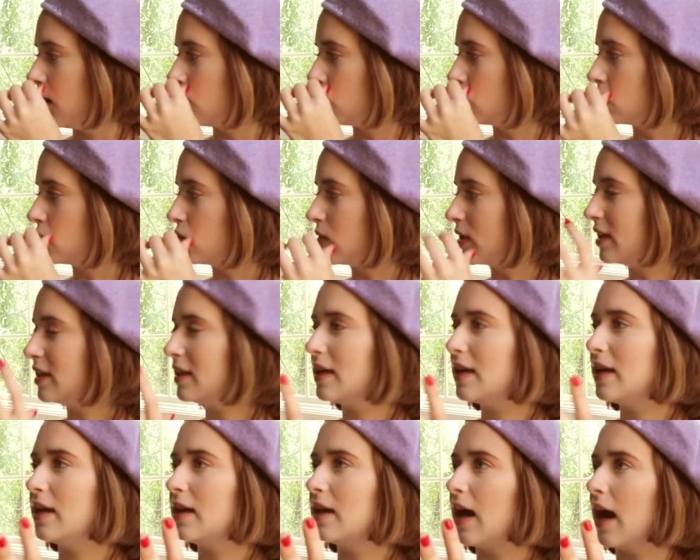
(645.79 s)

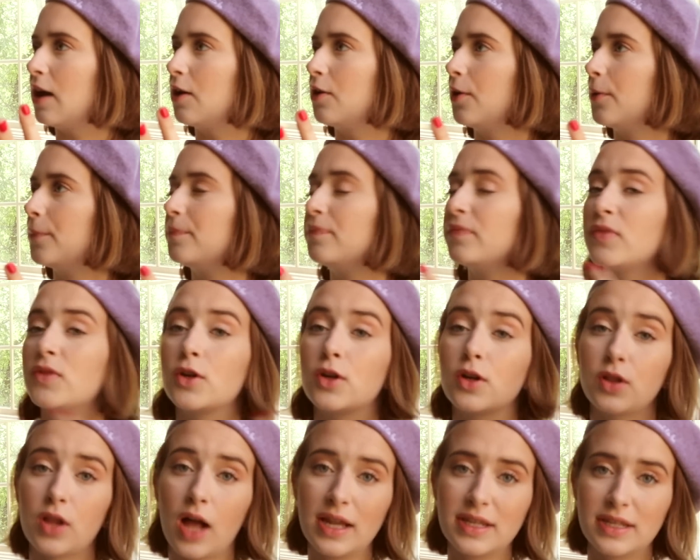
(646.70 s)
really, I don't know, they're
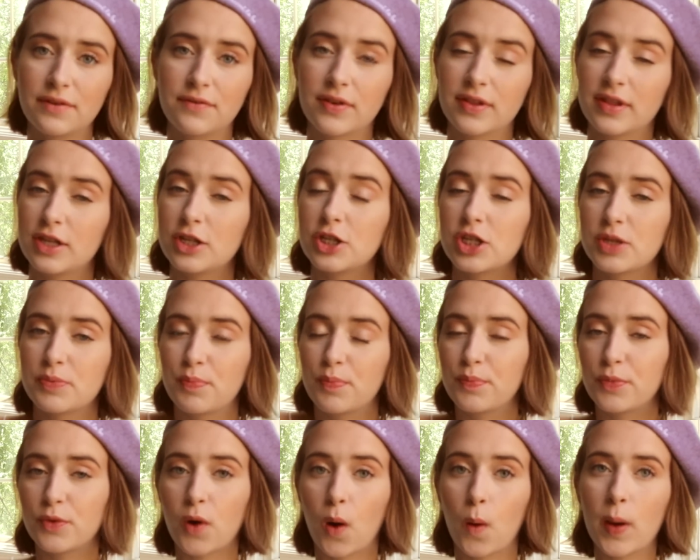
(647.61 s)
a lot different than just
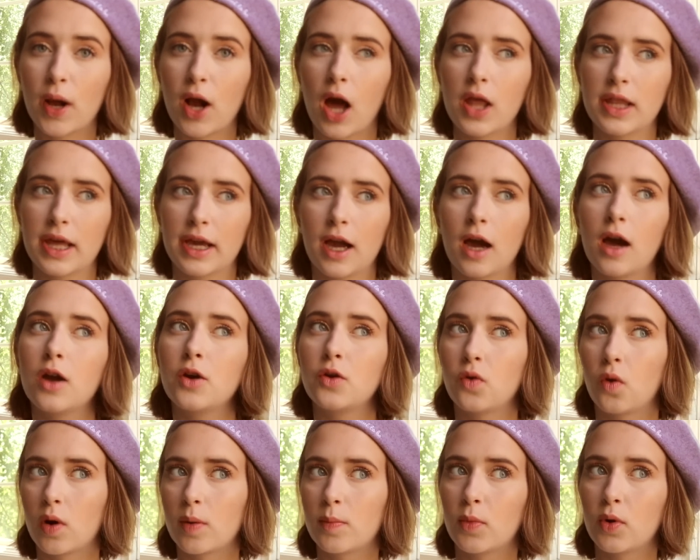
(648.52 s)
throwing on like a
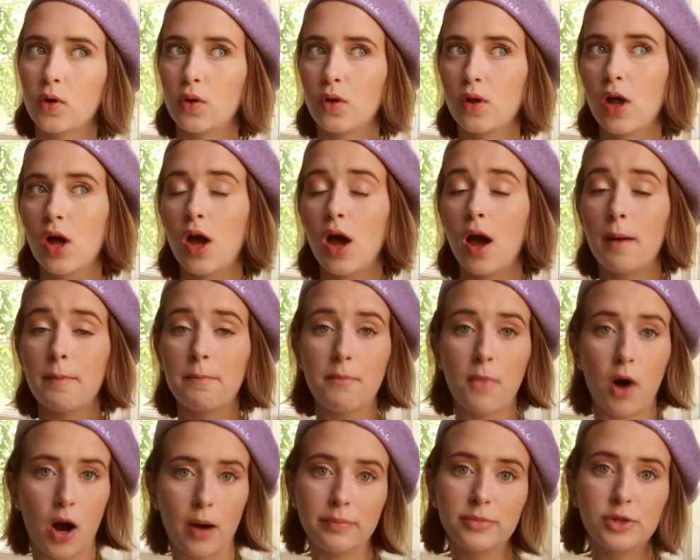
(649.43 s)
normal
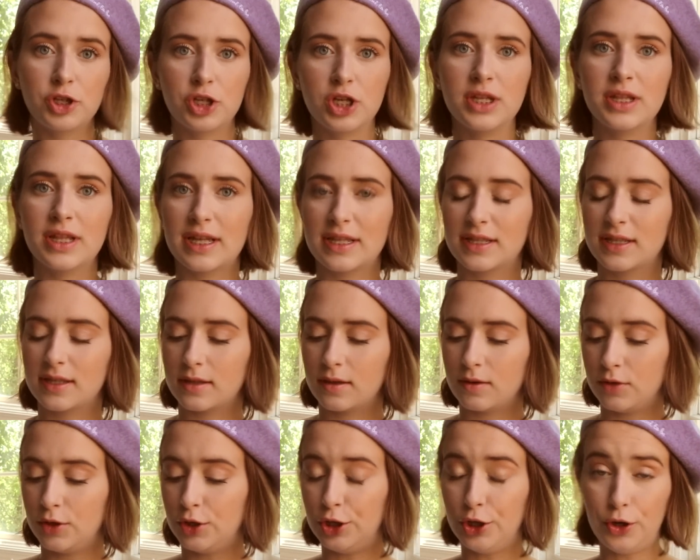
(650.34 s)
mom jean that's
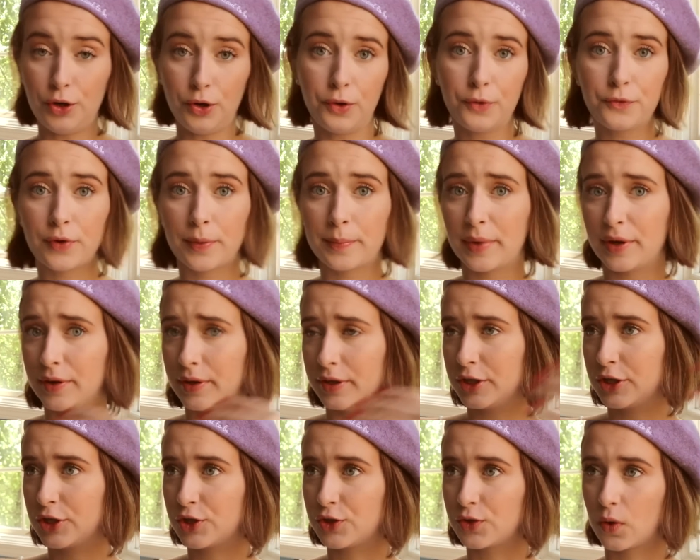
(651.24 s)
new from a
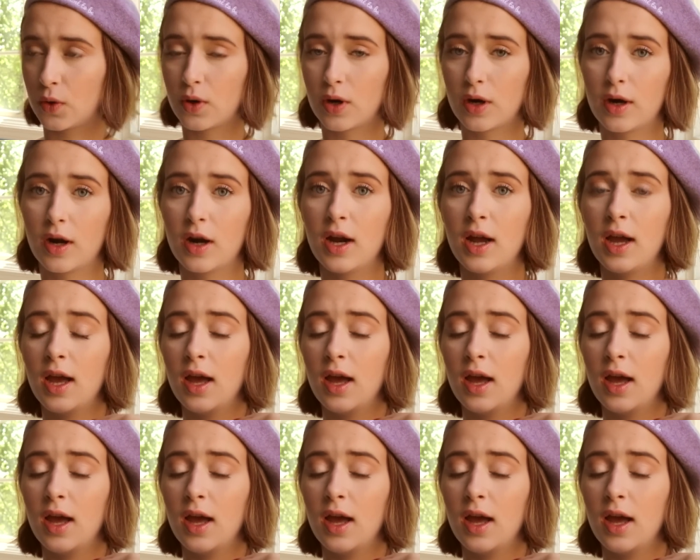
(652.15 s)
store